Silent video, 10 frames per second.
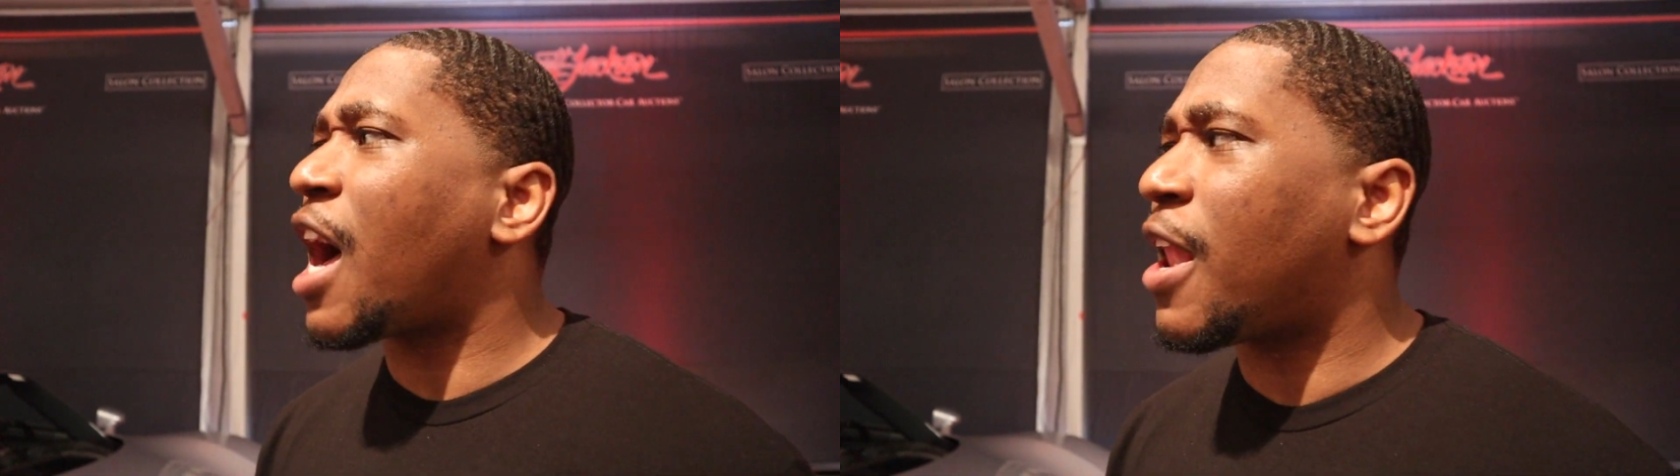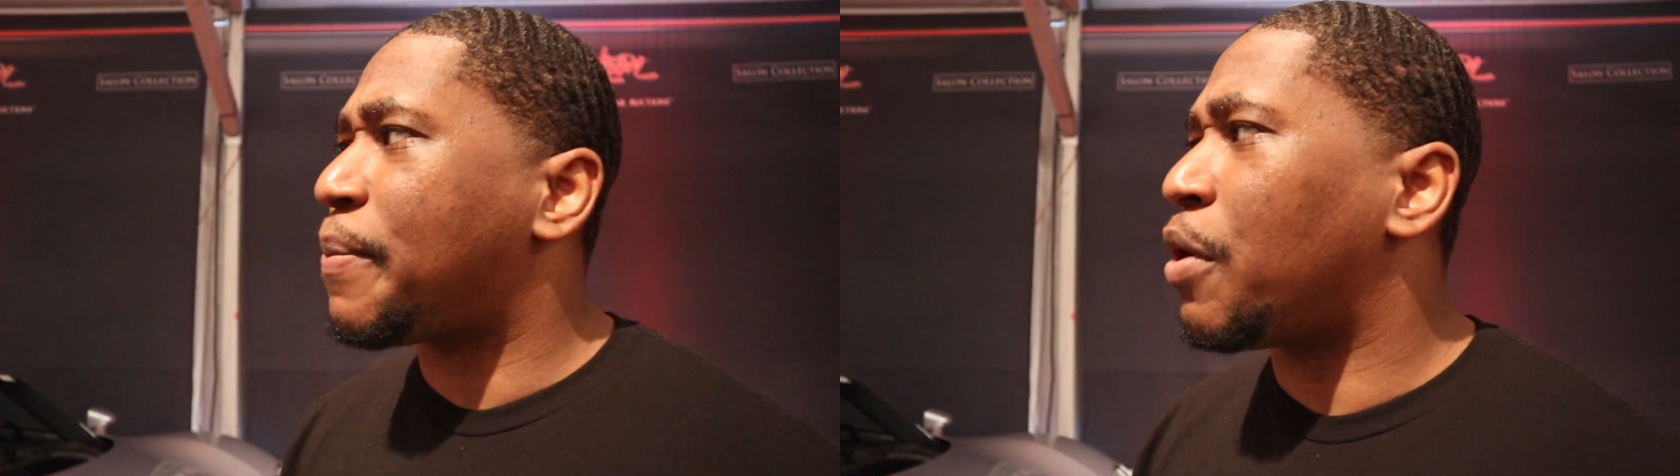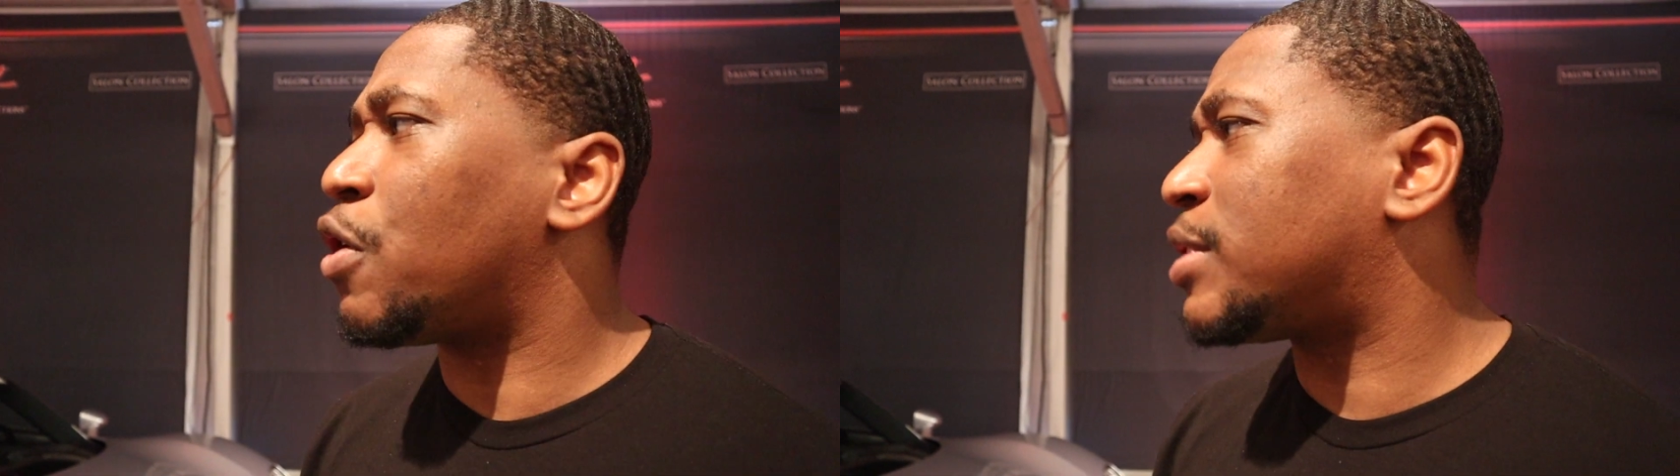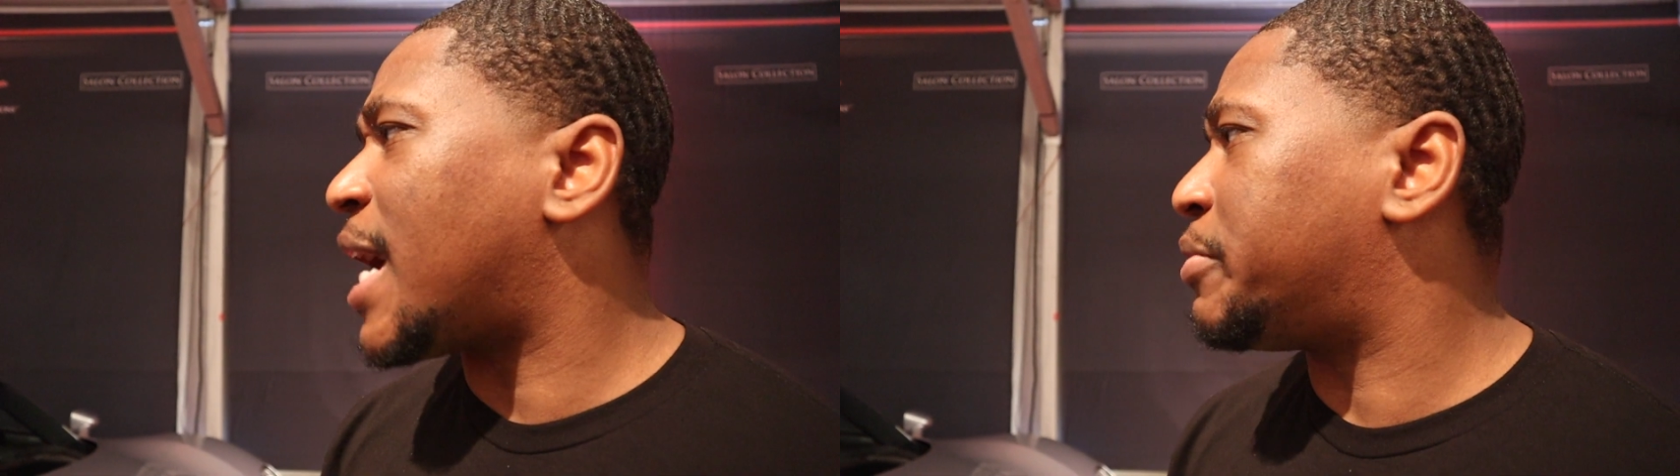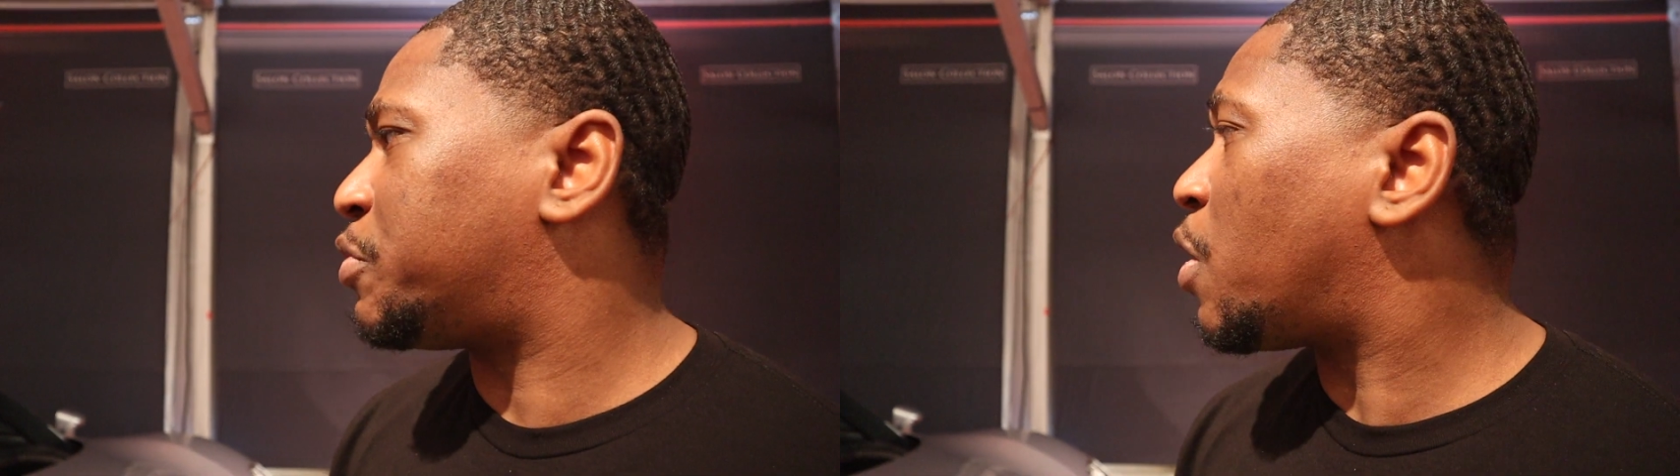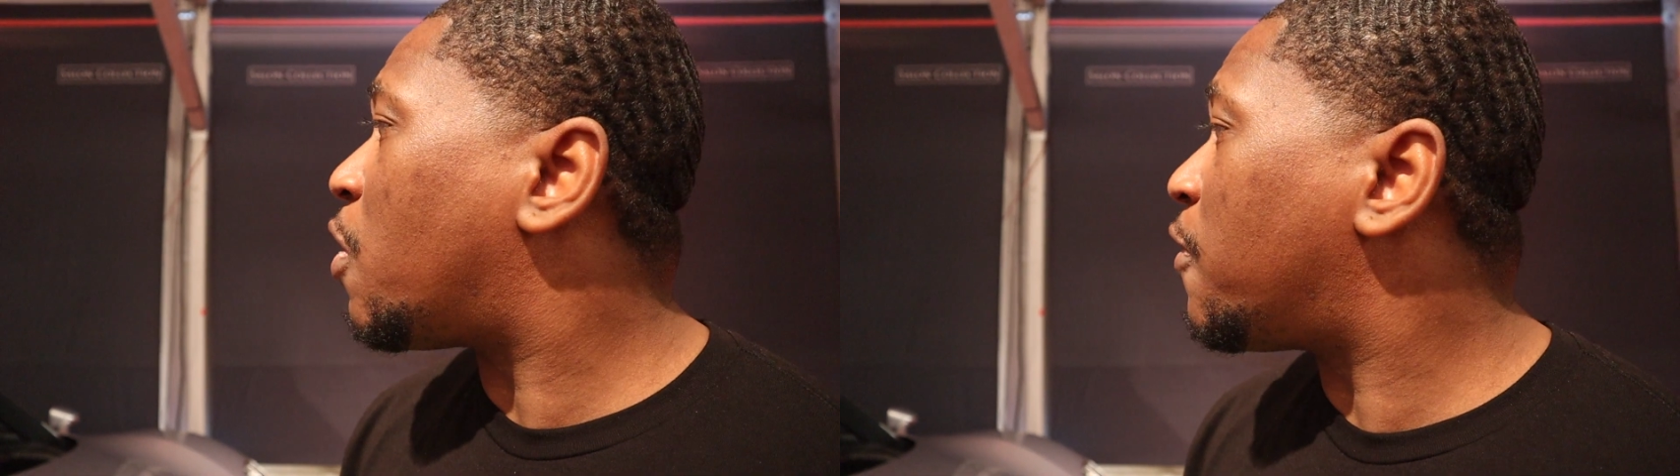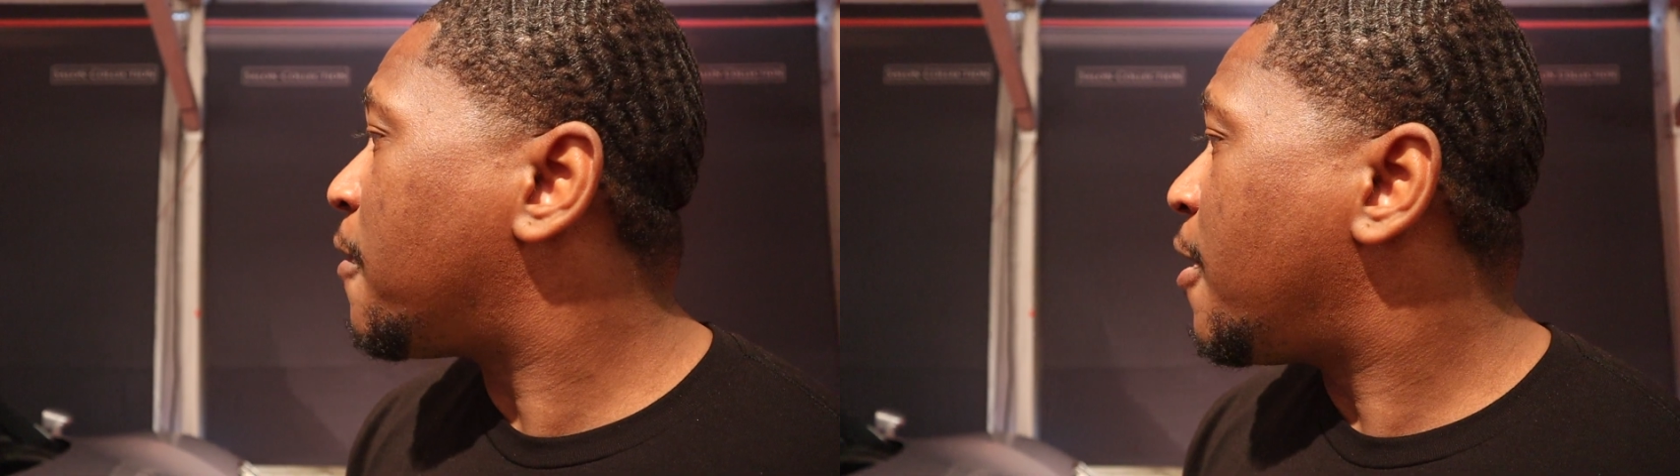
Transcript: how the prototype drove